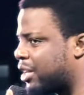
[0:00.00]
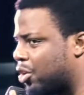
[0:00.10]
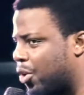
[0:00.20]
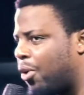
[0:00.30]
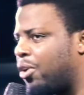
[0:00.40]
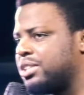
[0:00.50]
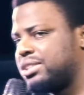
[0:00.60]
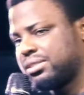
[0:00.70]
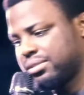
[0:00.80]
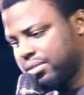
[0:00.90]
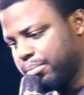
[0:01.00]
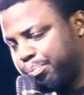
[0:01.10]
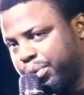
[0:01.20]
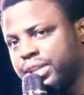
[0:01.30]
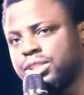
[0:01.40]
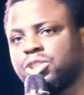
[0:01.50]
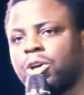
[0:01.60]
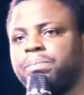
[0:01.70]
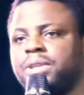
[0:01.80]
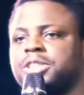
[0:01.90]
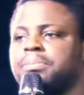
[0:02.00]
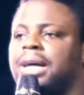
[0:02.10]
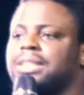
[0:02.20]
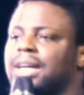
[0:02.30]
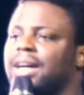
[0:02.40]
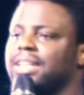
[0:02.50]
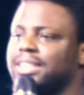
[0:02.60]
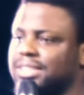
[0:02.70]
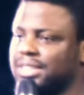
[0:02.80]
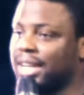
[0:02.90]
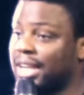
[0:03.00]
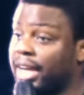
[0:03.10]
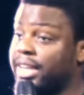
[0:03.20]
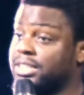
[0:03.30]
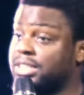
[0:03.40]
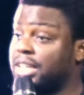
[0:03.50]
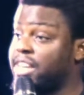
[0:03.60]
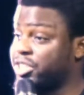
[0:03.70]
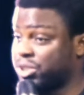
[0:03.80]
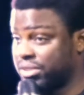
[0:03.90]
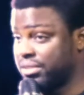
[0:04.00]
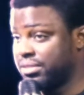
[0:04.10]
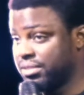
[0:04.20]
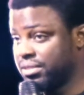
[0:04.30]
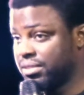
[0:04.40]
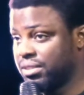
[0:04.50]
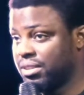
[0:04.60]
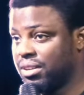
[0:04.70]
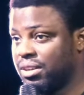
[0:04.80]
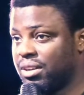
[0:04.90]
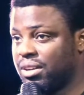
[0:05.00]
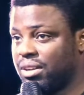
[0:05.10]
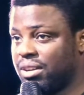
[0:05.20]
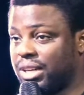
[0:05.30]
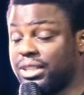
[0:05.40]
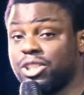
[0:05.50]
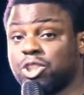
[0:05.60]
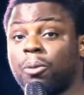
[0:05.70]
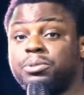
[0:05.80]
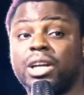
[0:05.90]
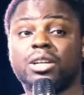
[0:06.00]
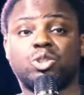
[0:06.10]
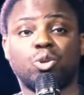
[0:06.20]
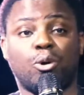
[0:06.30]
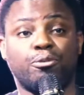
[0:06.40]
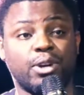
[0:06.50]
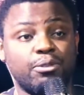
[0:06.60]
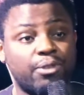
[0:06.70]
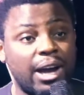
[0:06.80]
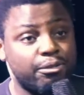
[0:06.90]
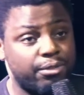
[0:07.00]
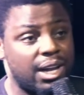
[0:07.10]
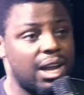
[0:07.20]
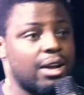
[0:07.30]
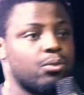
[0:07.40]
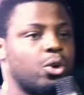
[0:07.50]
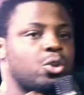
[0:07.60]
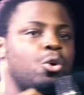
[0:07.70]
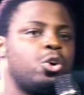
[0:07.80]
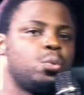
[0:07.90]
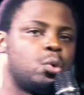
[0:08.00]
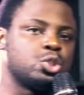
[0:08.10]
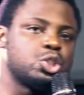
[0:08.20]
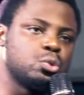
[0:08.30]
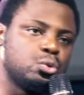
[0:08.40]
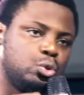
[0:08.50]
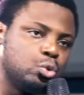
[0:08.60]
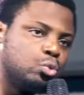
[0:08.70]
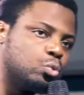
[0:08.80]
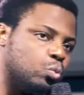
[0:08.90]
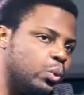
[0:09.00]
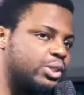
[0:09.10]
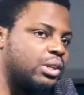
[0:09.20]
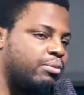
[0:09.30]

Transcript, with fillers: that God brings up this matter, it is a clear indication that the subjects of revival and what God wants to do with